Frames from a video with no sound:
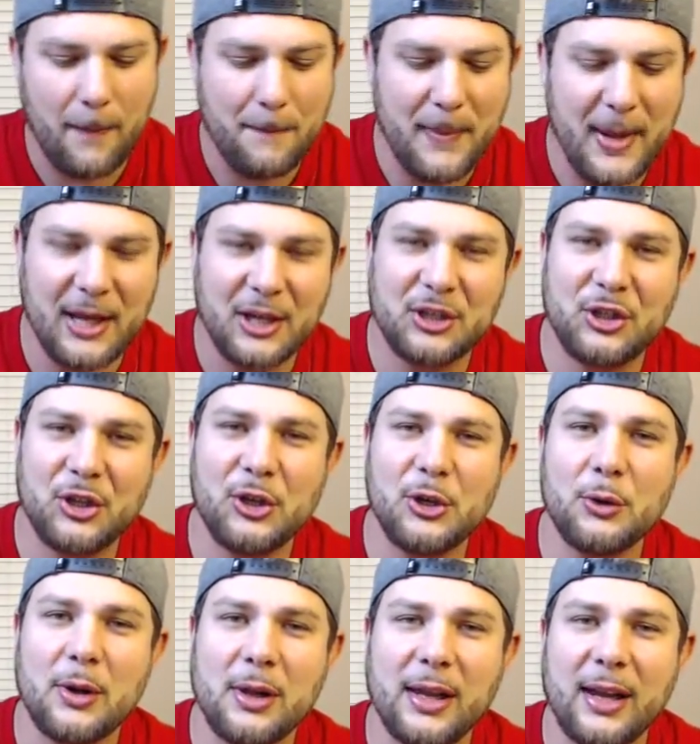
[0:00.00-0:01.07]
make sure
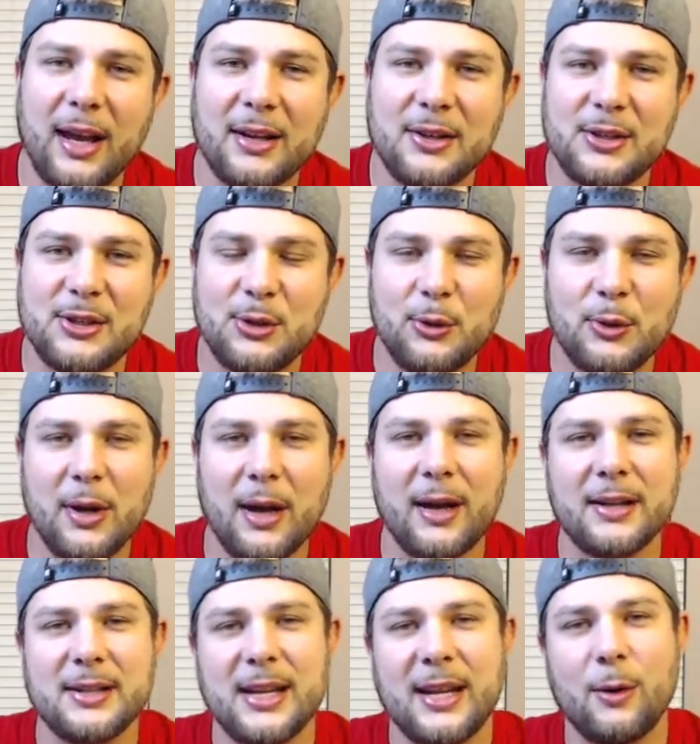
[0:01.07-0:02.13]
you click on
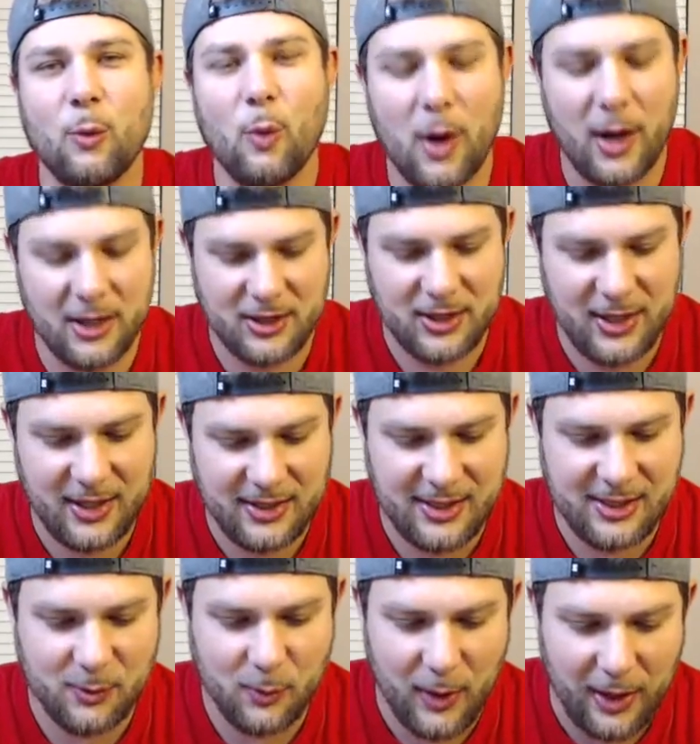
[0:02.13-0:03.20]
Sudon's and watch his
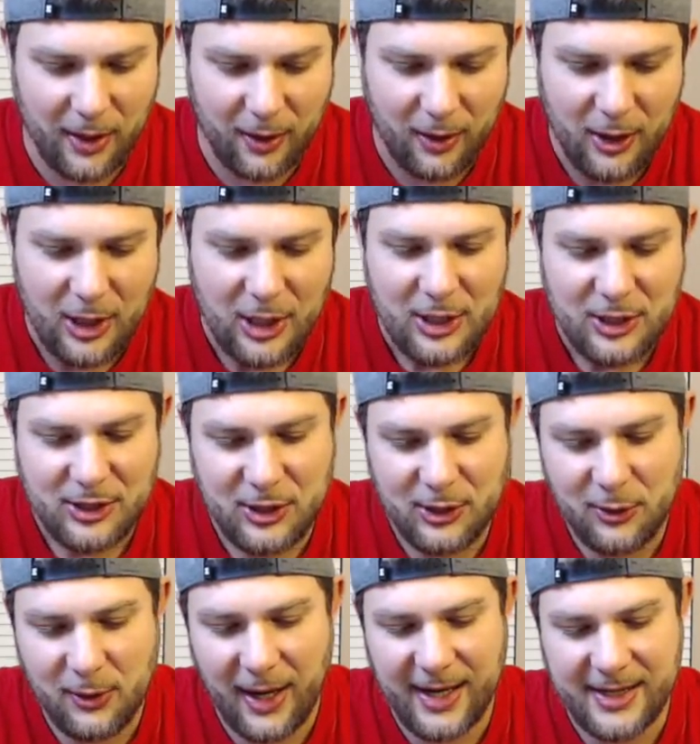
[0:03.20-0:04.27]
as well. So
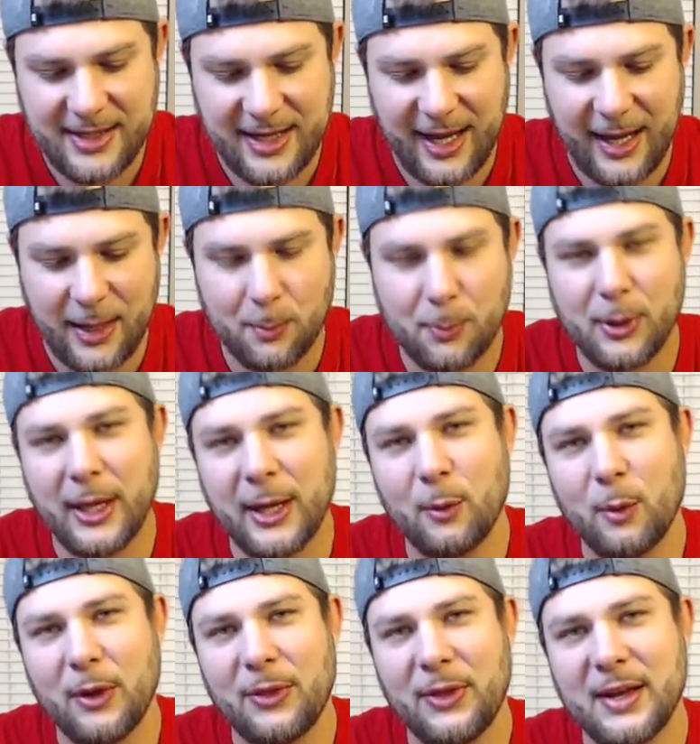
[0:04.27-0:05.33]
you guys can play
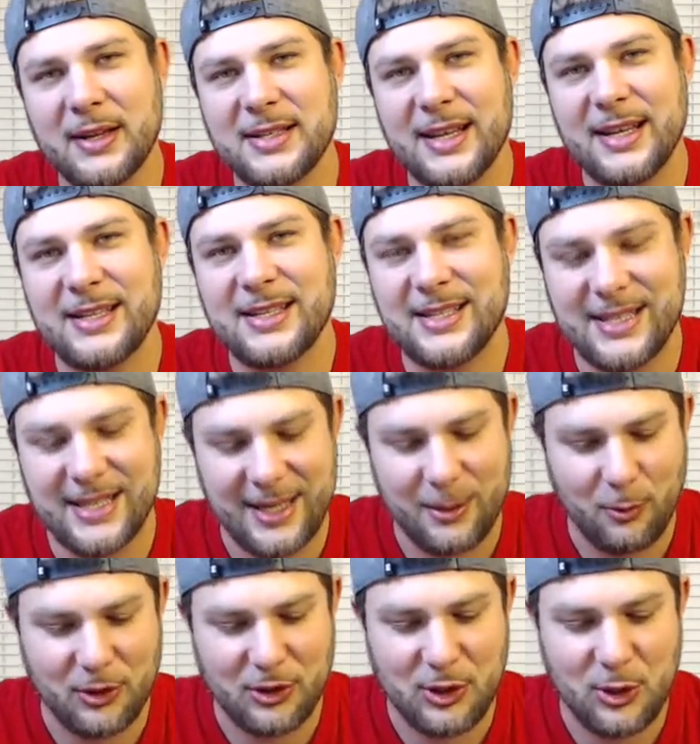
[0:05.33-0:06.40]
with us and see
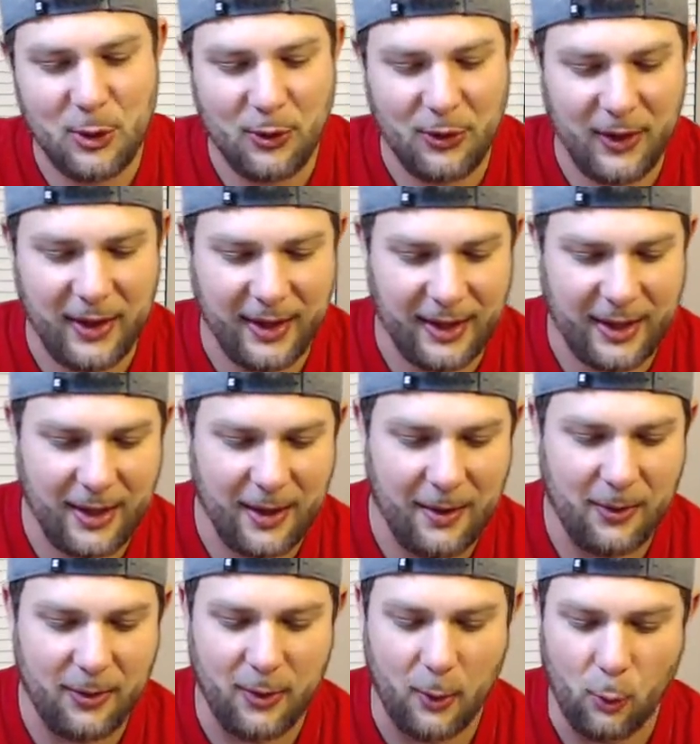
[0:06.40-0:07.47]
what you think
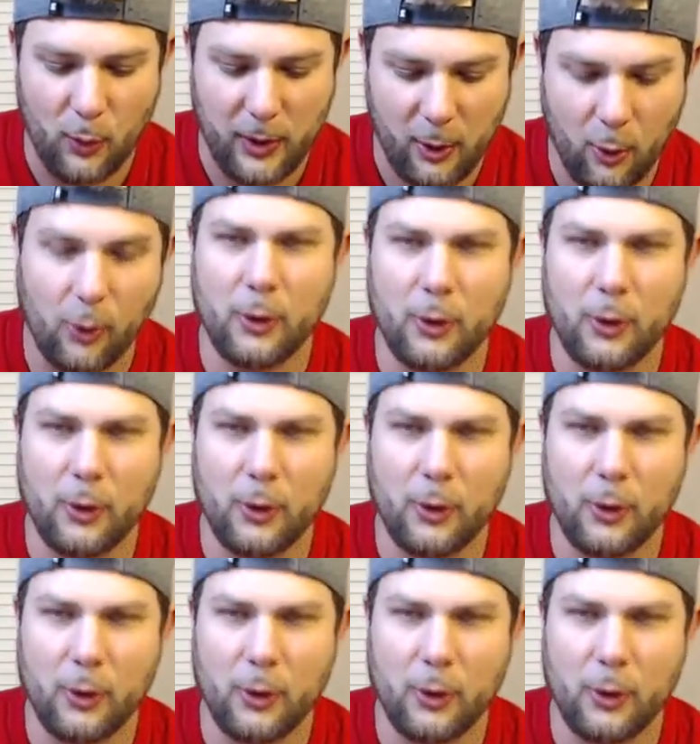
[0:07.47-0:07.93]
the or